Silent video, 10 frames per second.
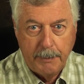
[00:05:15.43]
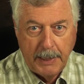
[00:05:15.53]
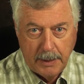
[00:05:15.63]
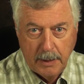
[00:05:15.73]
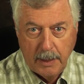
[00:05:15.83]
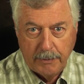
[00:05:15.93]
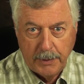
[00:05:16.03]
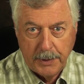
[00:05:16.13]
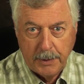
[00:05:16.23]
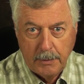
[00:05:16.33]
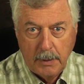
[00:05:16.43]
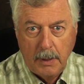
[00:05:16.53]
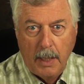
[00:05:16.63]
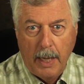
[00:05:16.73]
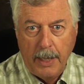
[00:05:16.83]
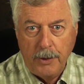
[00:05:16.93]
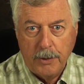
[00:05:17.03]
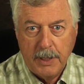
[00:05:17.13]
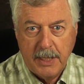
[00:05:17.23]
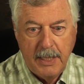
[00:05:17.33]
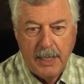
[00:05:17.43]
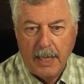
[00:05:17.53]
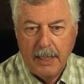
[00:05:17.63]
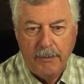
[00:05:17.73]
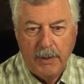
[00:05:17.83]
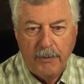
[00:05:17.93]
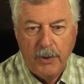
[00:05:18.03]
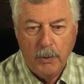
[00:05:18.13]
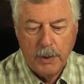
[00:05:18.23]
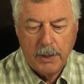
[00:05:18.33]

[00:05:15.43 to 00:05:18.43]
makes the difference. And you can see that even if you were